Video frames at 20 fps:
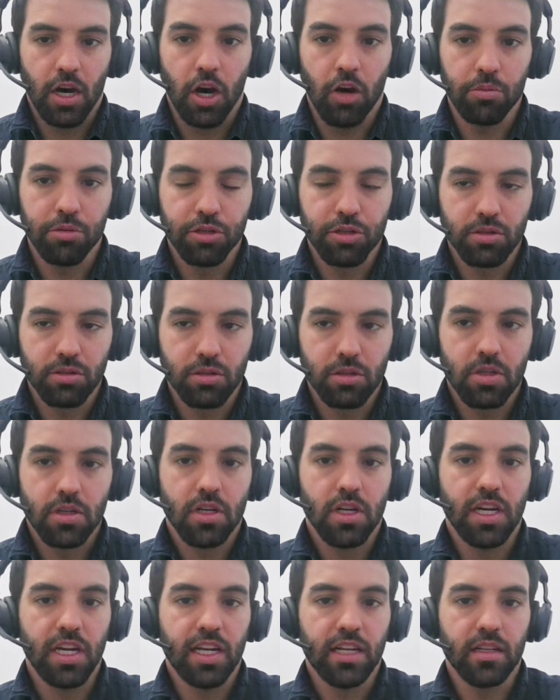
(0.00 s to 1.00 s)
options
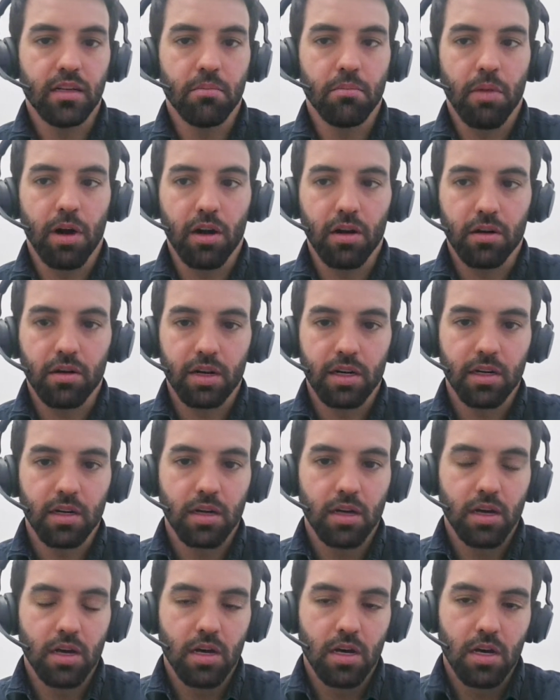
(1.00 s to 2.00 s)
in the market
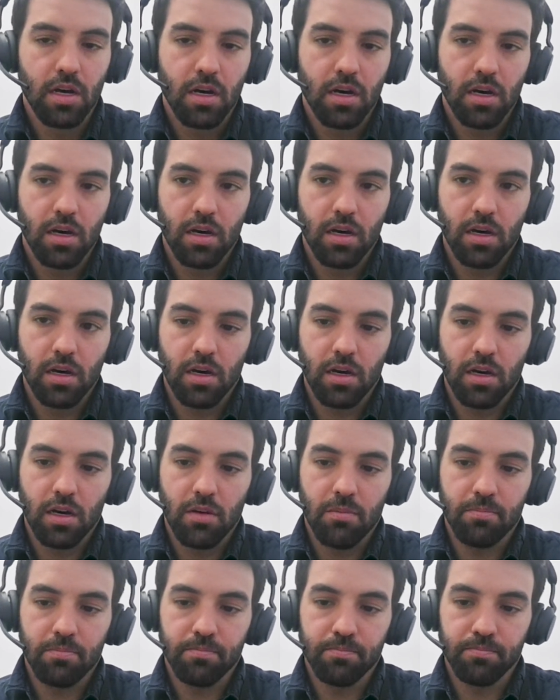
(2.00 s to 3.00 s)

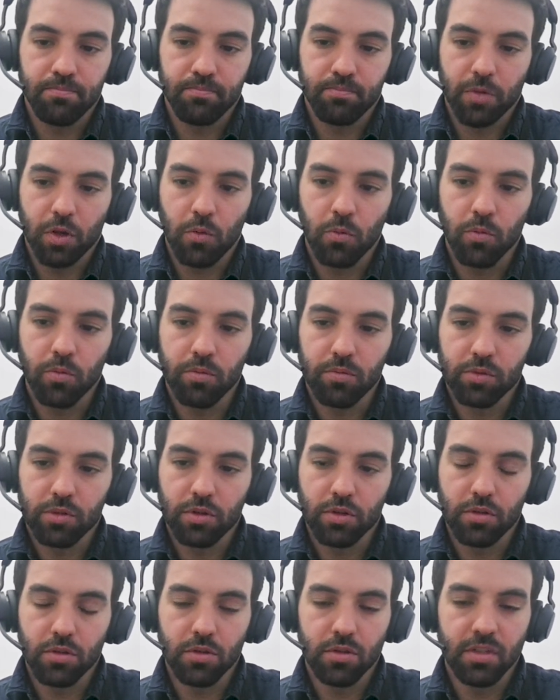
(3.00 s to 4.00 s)

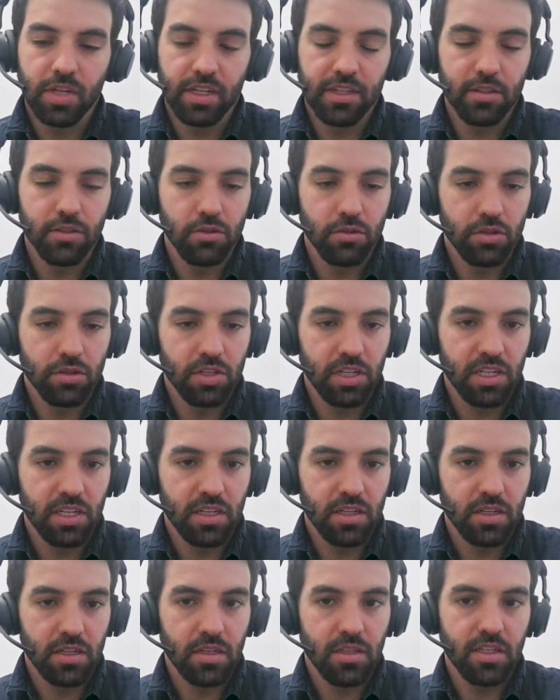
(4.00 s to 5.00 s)
that does
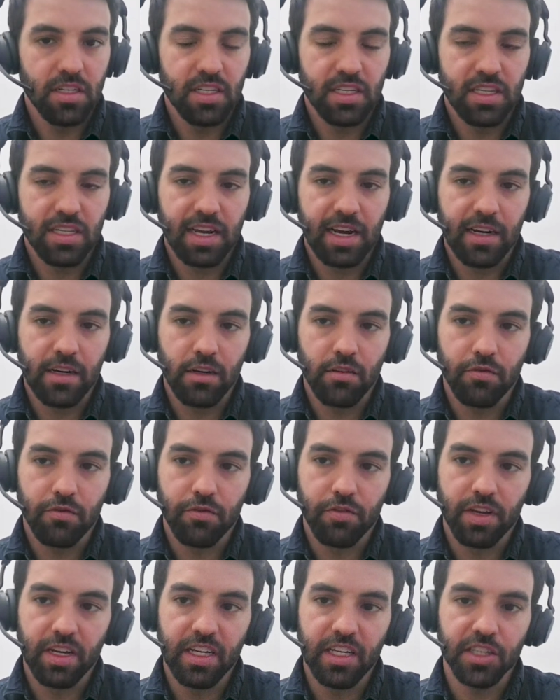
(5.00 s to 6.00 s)
this kind
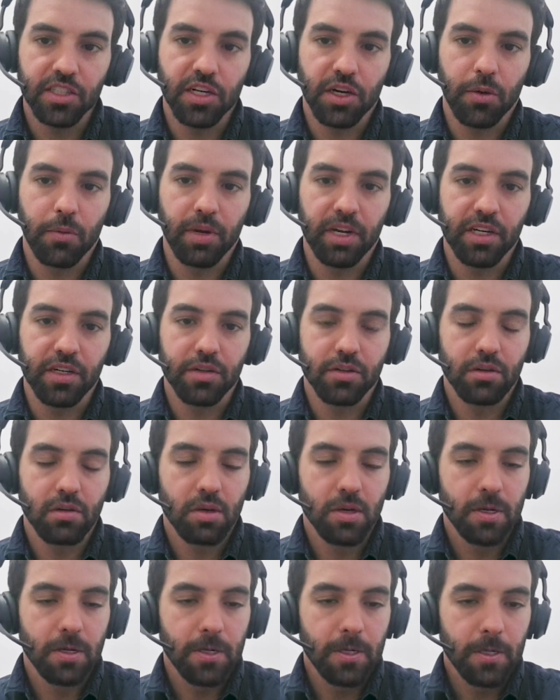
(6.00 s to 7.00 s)
of integration.
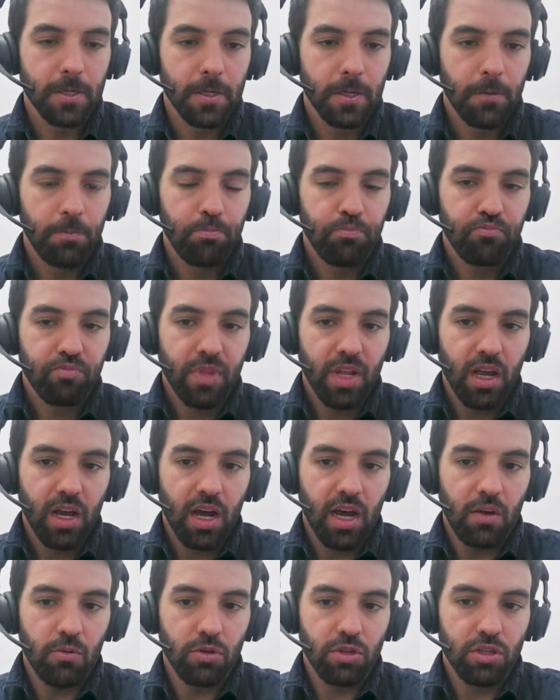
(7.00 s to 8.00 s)

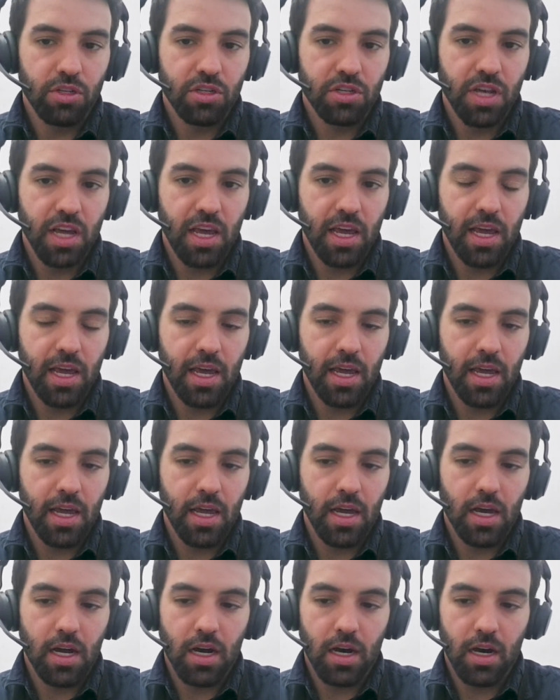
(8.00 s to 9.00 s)
I would say,
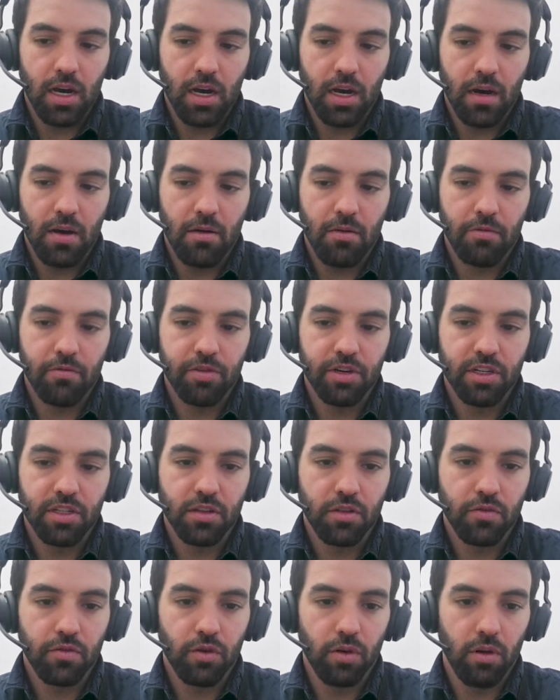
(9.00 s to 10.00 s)

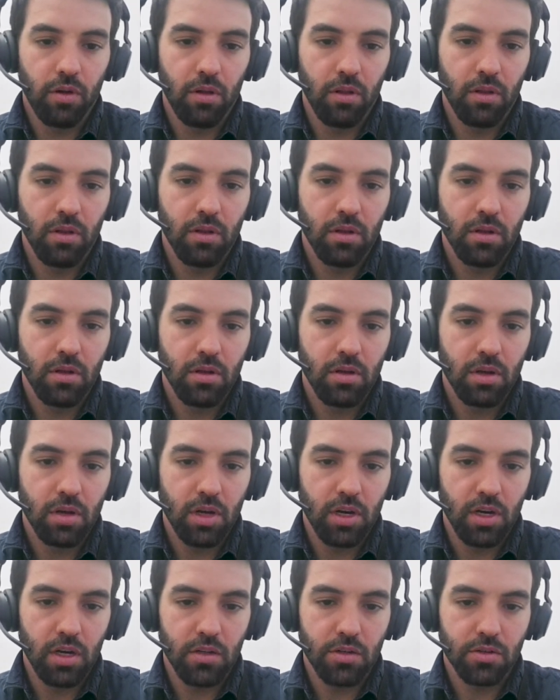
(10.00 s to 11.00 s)
first of all,
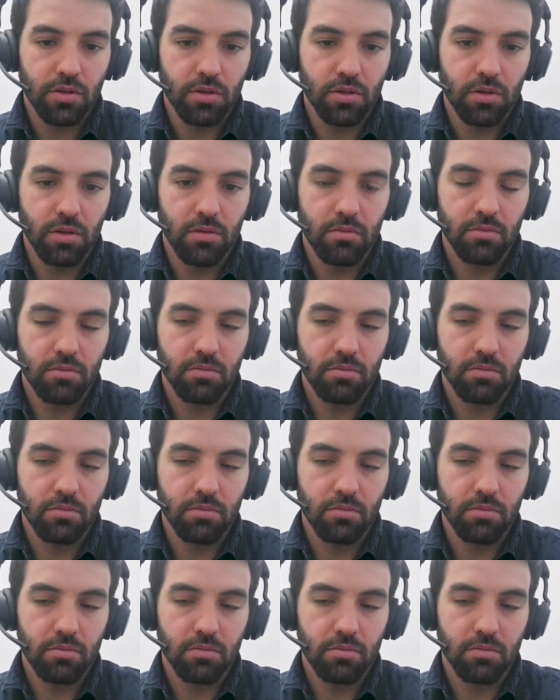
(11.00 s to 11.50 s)
so